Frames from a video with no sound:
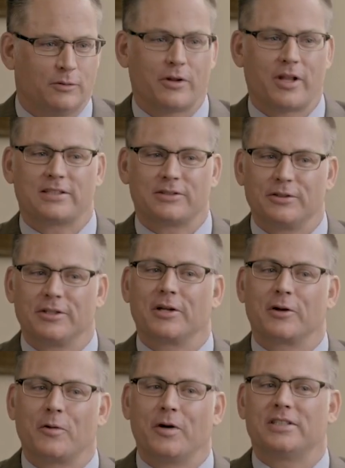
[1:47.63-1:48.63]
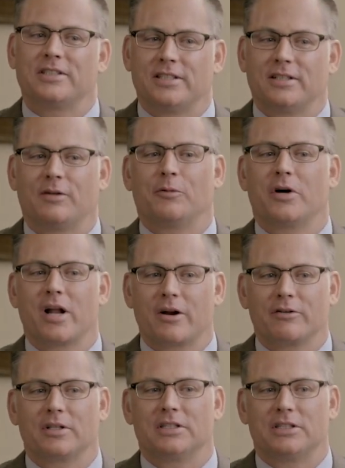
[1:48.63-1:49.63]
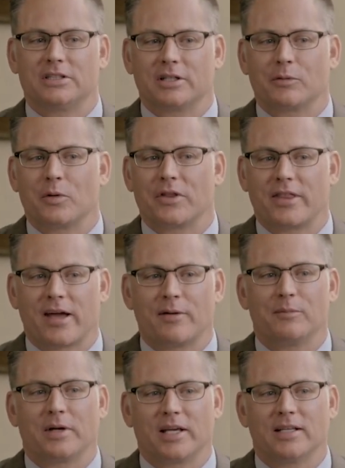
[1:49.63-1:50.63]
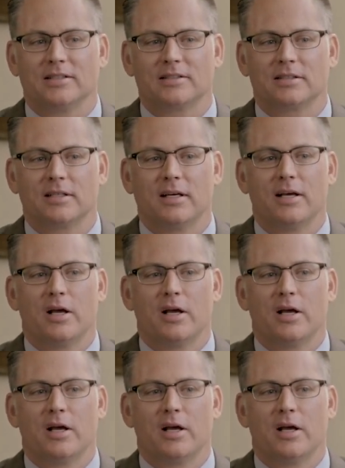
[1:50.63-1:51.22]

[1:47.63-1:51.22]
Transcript: Well, that's a really good question. We're not really sure what that means,